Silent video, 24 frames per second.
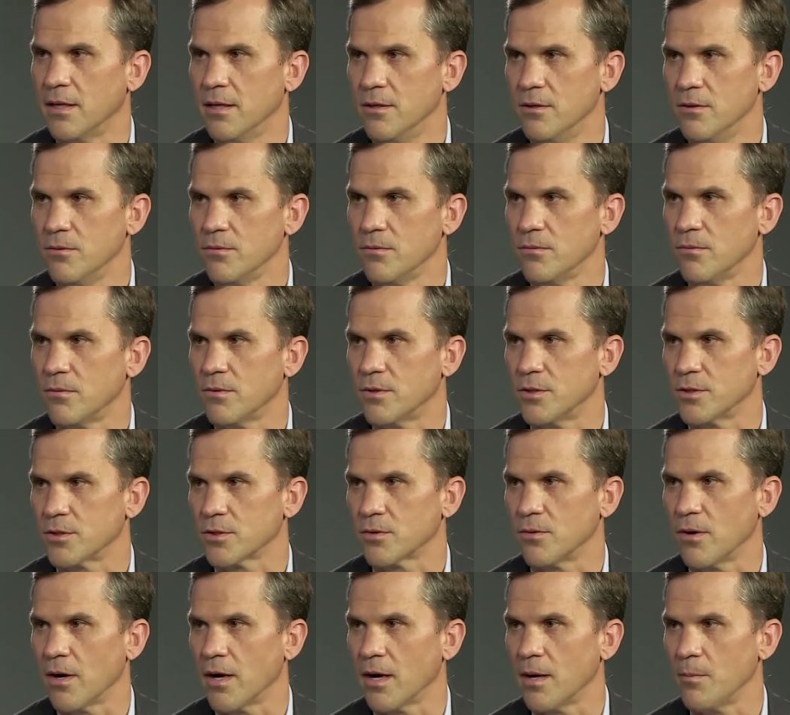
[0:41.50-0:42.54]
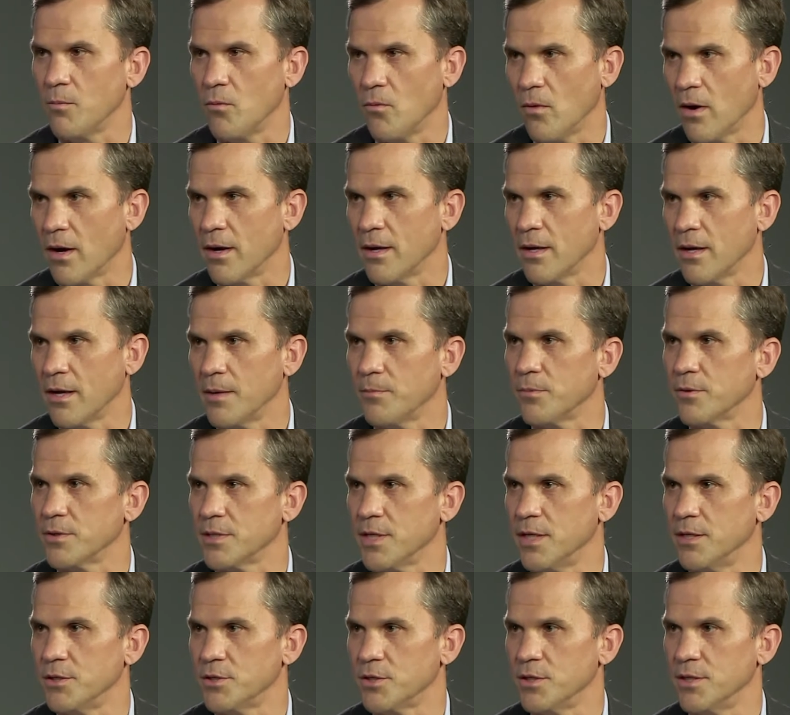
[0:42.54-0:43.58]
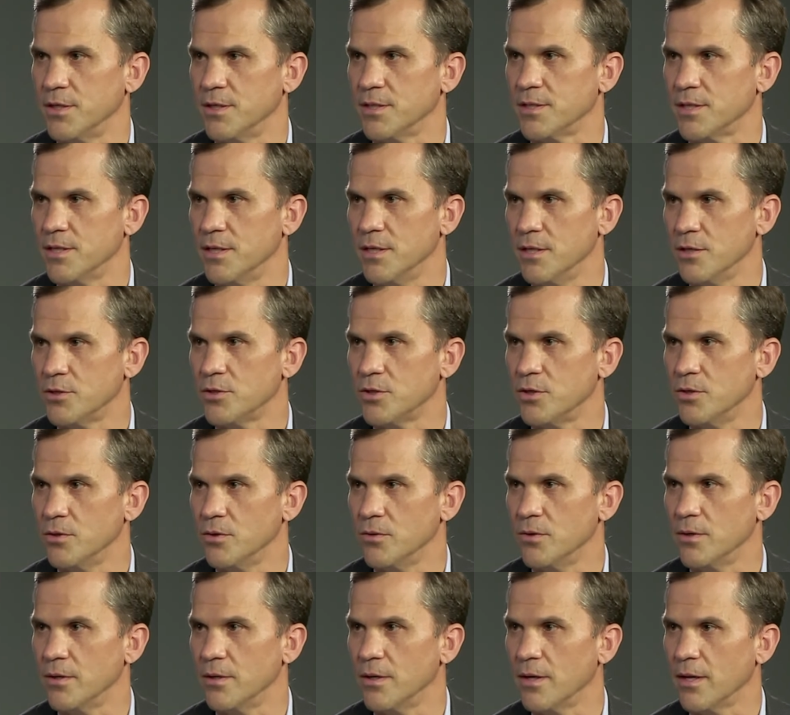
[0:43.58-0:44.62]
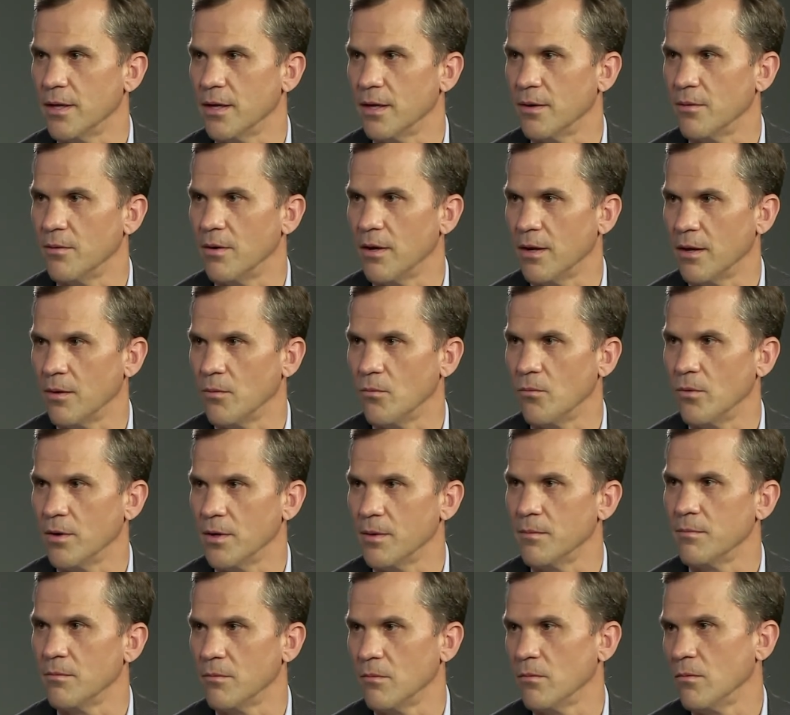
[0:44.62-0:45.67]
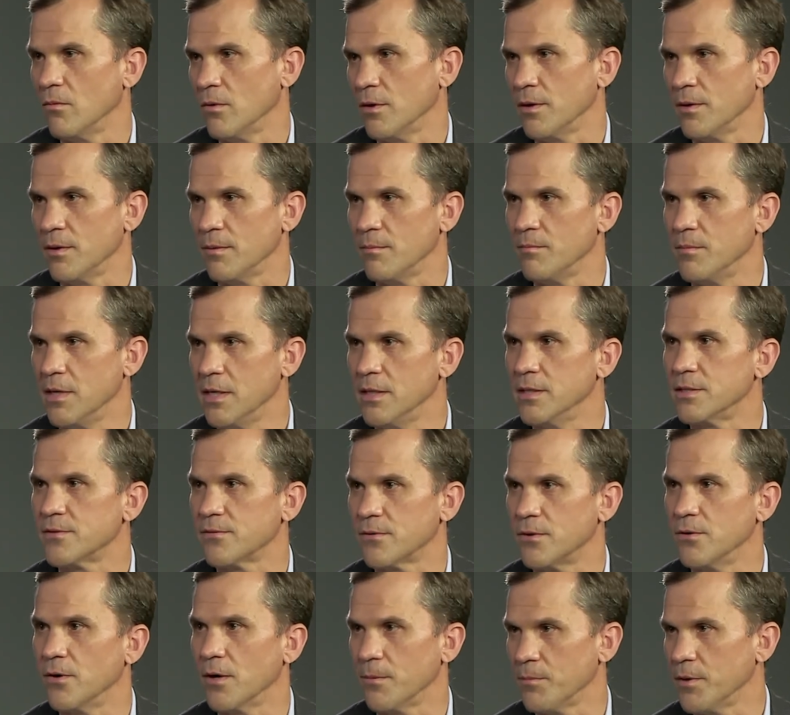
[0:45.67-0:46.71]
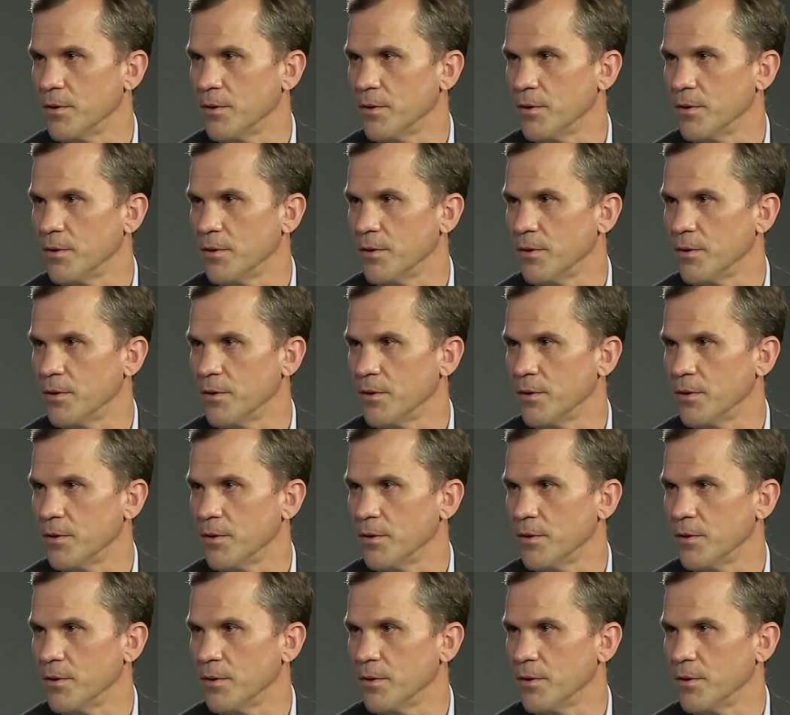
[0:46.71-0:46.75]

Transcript: can you describe why hypertension is an issue and what it means to our